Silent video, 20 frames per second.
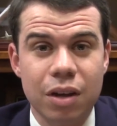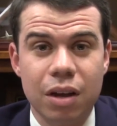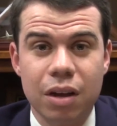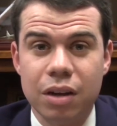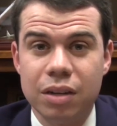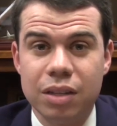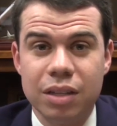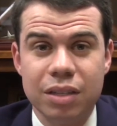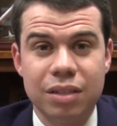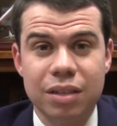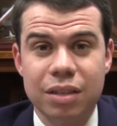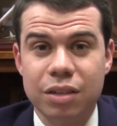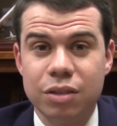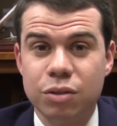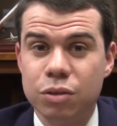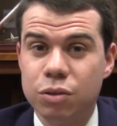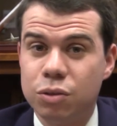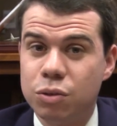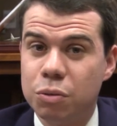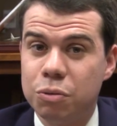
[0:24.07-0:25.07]
on the
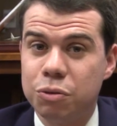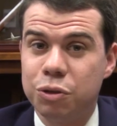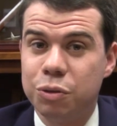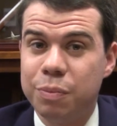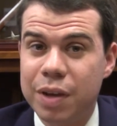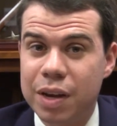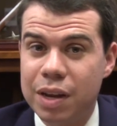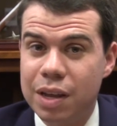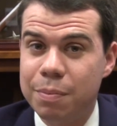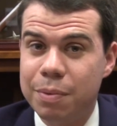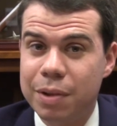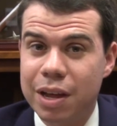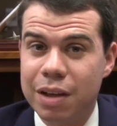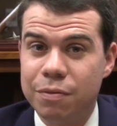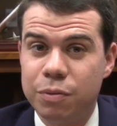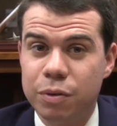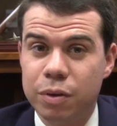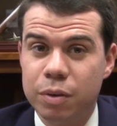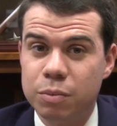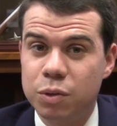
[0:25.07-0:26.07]
city's social media
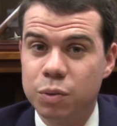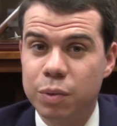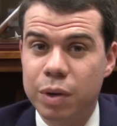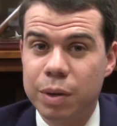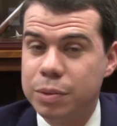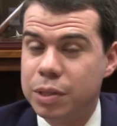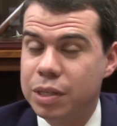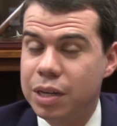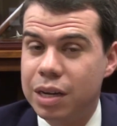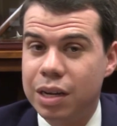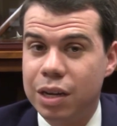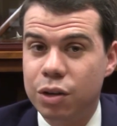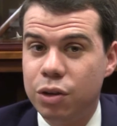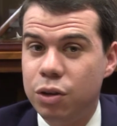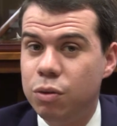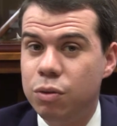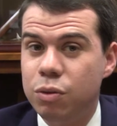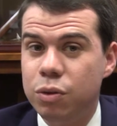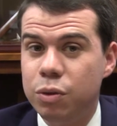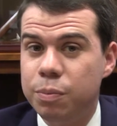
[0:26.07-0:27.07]
platforms, website, and
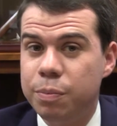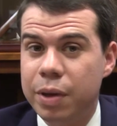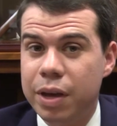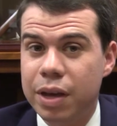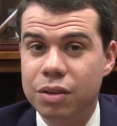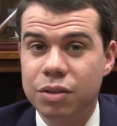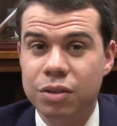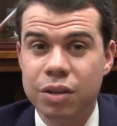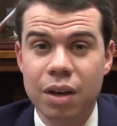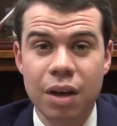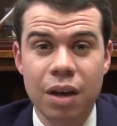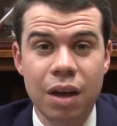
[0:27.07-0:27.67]
YouTube page,